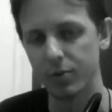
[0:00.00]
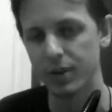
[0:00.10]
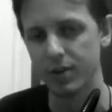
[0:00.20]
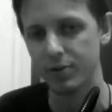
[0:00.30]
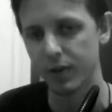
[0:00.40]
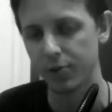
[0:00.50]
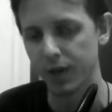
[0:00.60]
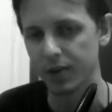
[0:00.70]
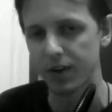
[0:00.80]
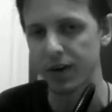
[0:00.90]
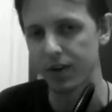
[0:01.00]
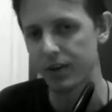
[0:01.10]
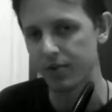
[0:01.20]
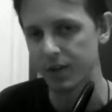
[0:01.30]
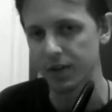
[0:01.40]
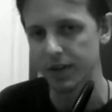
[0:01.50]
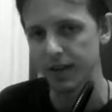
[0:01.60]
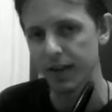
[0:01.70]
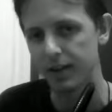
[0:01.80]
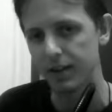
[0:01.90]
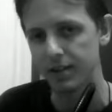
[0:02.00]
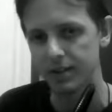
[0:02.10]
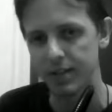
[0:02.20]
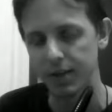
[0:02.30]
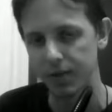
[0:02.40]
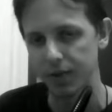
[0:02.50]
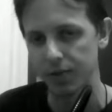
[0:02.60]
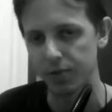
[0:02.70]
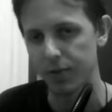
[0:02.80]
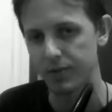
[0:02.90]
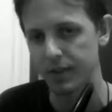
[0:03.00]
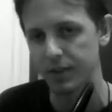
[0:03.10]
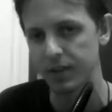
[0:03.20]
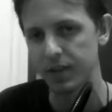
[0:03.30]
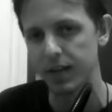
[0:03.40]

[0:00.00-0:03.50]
because the reread value keeps going down. And it's the same thing with websites.